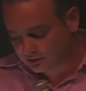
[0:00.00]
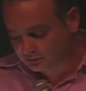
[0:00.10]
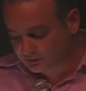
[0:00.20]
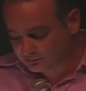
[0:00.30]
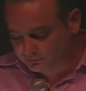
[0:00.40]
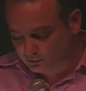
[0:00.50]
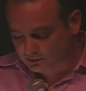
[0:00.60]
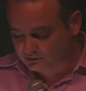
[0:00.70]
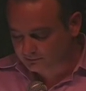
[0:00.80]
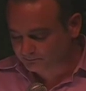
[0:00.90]
3
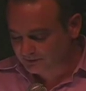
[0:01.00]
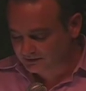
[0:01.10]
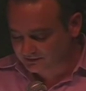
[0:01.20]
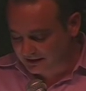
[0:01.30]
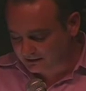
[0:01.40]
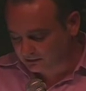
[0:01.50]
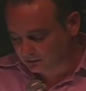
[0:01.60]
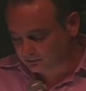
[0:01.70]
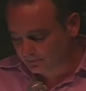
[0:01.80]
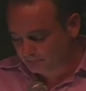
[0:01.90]
floors,
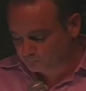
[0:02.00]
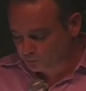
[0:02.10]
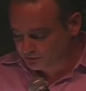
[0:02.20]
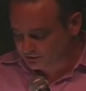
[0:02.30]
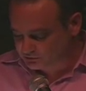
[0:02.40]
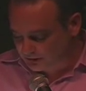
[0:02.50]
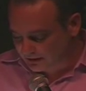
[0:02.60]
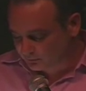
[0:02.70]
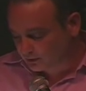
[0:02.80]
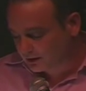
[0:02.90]
standalone, with a
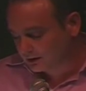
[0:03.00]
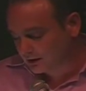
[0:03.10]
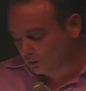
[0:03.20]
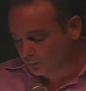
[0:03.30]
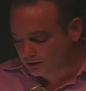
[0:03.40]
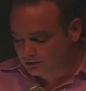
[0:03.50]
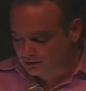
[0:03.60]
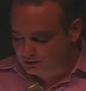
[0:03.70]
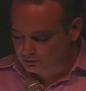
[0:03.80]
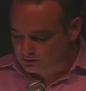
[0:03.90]
driveway and a
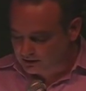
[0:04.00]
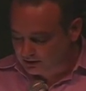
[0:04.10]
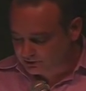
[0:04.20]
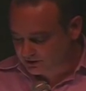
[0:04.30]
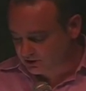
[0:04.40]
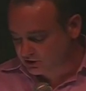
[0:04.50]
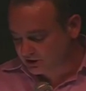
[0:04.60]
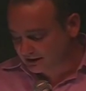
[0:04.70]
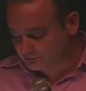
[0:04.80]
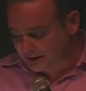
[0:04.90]
1-car garage and a shaded